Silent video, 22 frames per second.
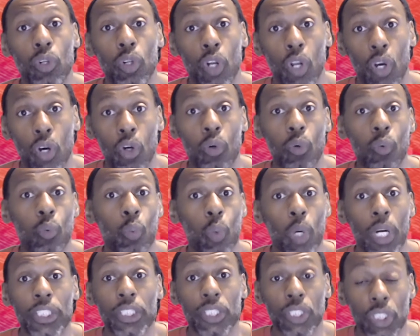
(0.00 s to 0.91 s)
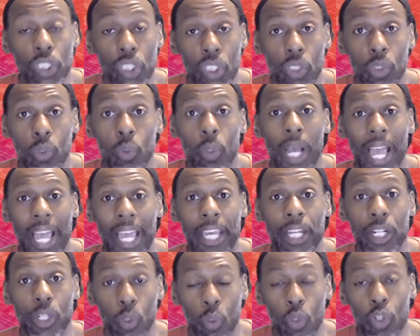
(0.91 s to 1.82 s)
know what to do
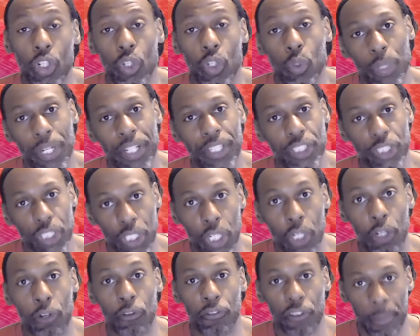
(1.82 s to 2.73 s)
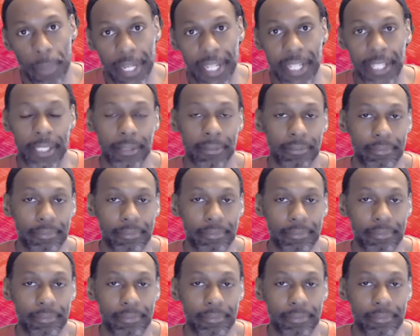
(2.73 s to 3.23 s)
and or where to go from here?